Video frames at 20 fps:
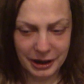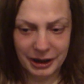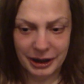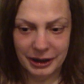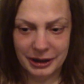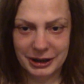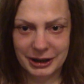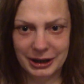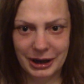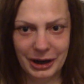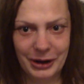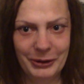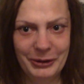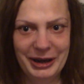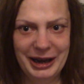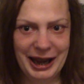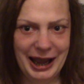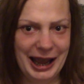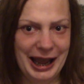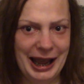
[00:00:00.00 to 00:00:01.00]
So,
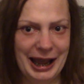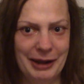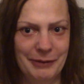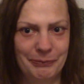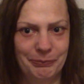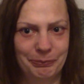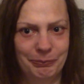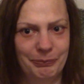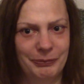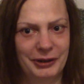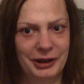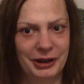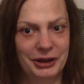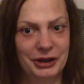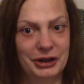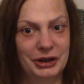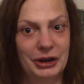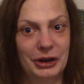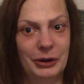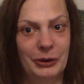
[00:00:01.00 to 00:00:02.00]
yeah.
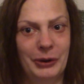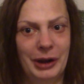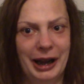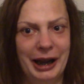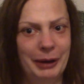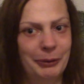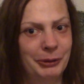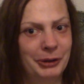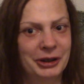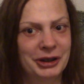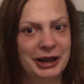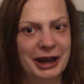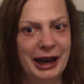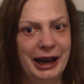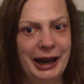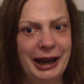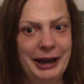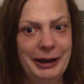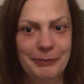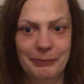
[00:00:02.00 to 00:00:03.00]
So, I will
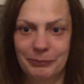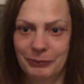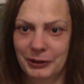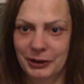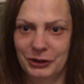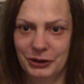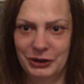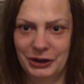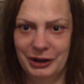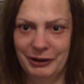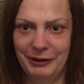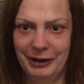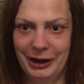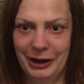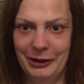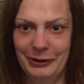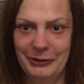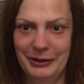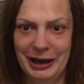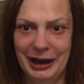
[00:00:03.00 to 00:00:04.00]
say
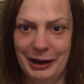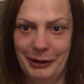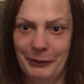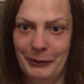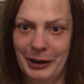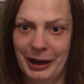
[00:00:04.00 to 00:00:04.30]
cheerio now.